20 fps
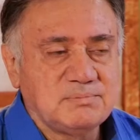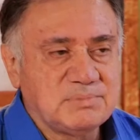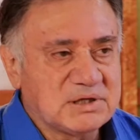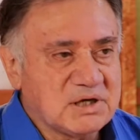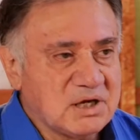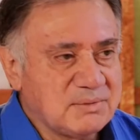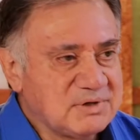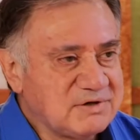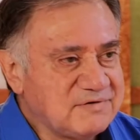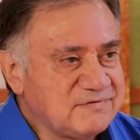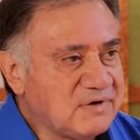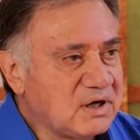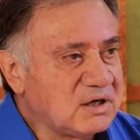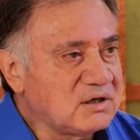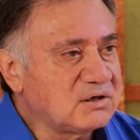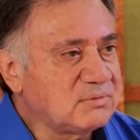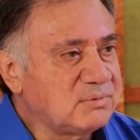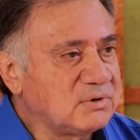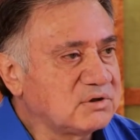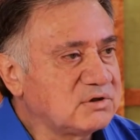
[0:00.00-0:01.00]
becoming
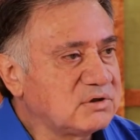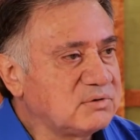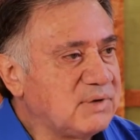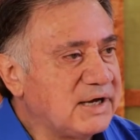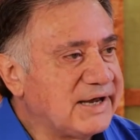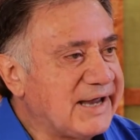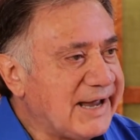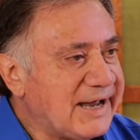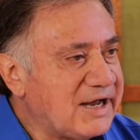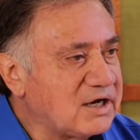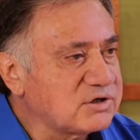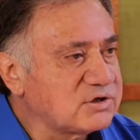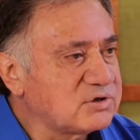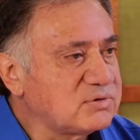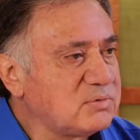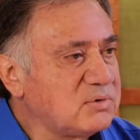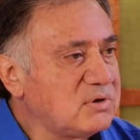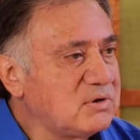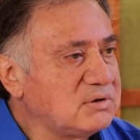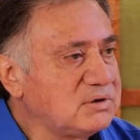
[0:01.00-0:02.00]
vulnerable to my
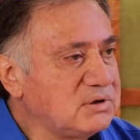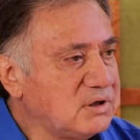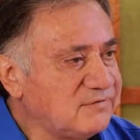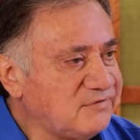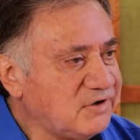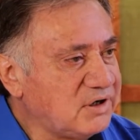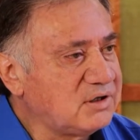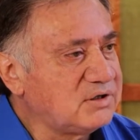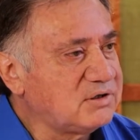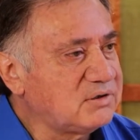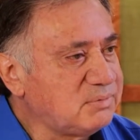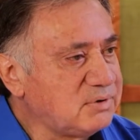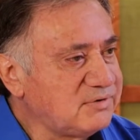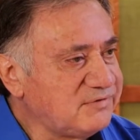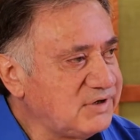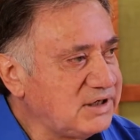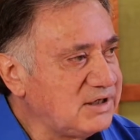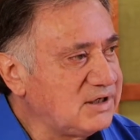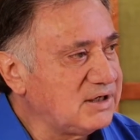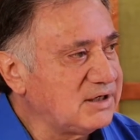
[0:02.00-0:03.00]
actual vulnerable
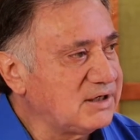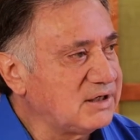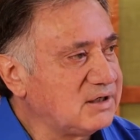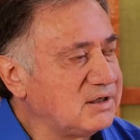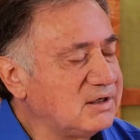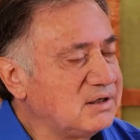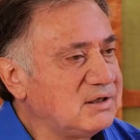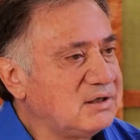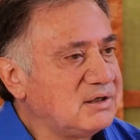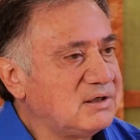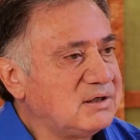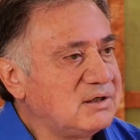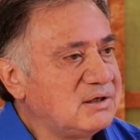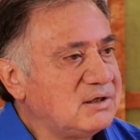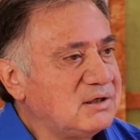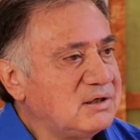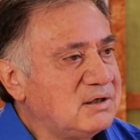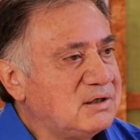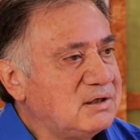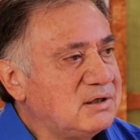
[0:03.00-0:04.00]
feeling.
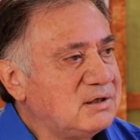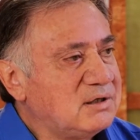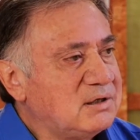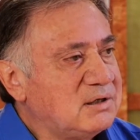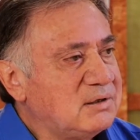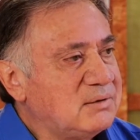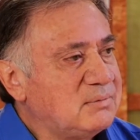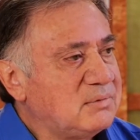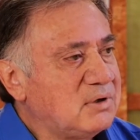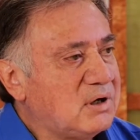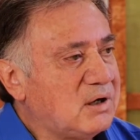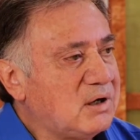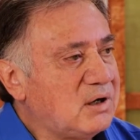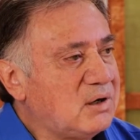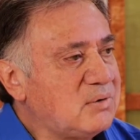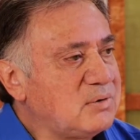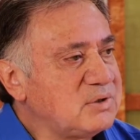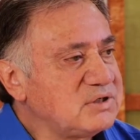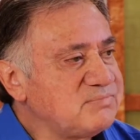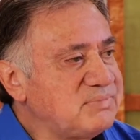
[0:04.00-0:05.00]

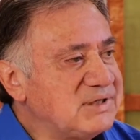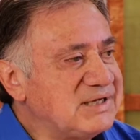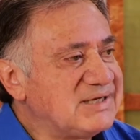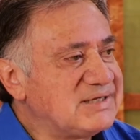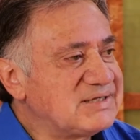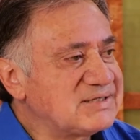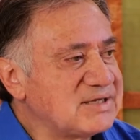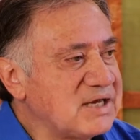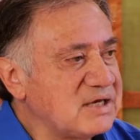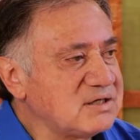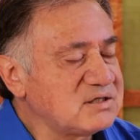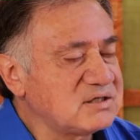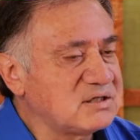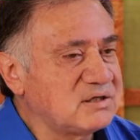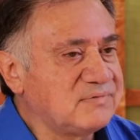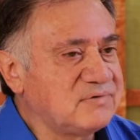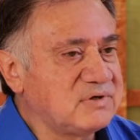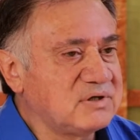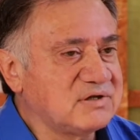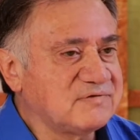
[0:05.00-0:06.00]
Always being
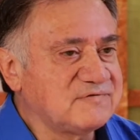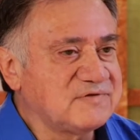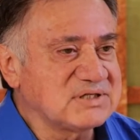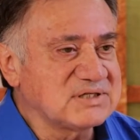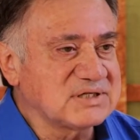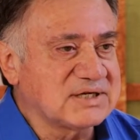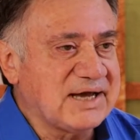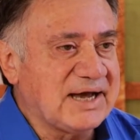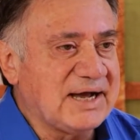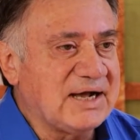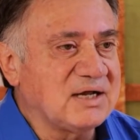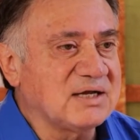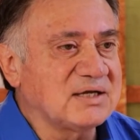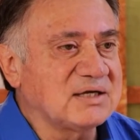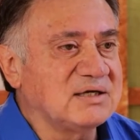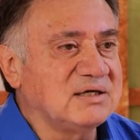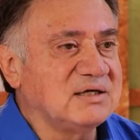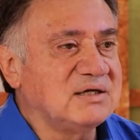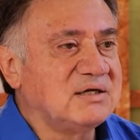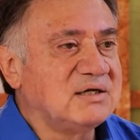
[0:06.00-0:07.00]
sensitive to the
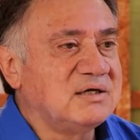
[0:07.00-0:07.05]
physicality